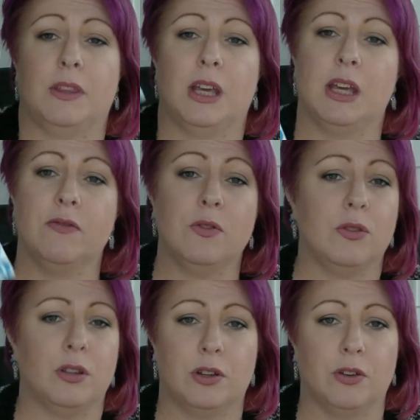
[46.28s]
They give you
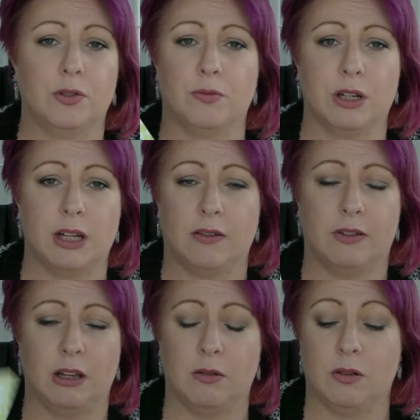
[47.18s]
the total retail
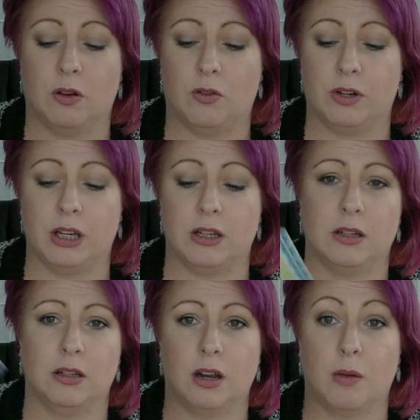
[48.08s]
value on
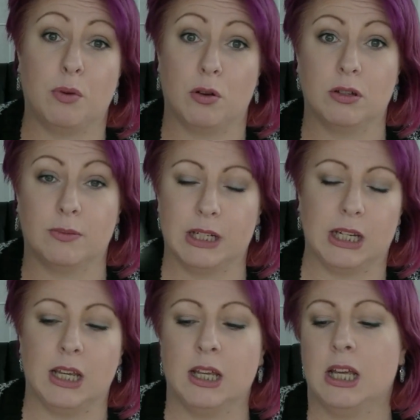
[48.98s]
it,
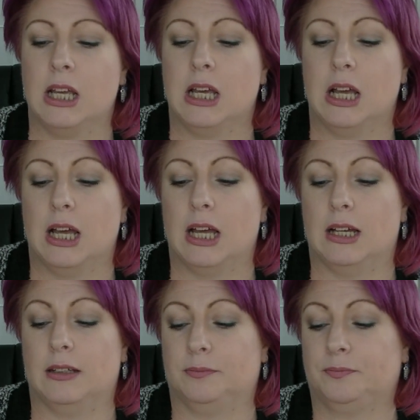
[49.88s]
approximately.
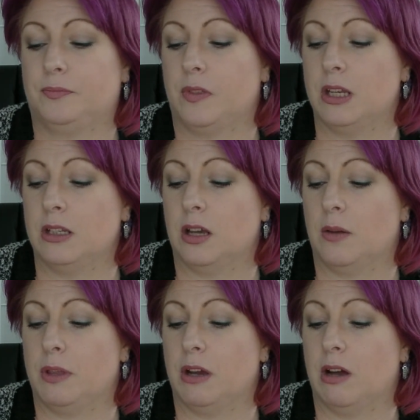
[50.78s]
This
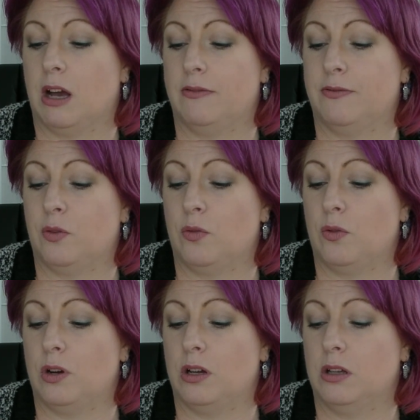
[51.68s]
time there are
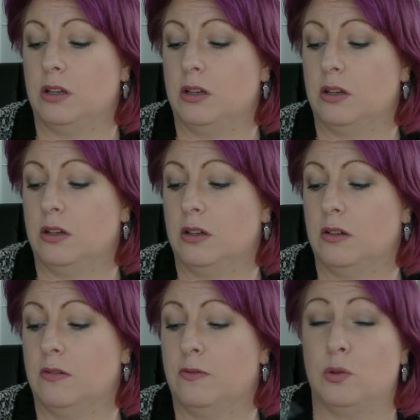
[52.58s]
4
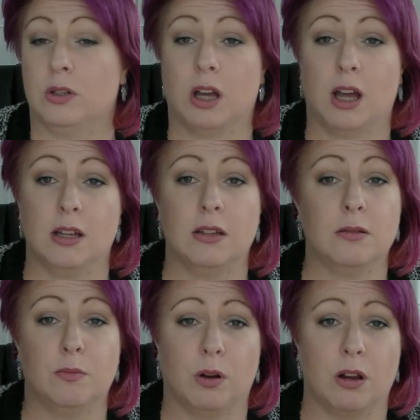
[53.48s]

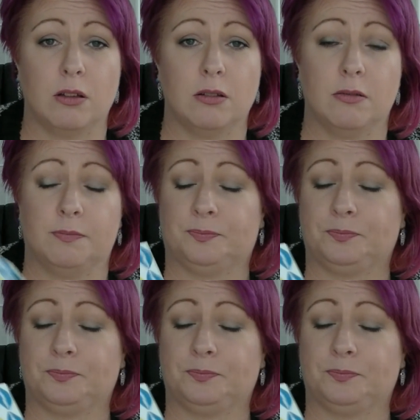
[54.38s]
full-size products,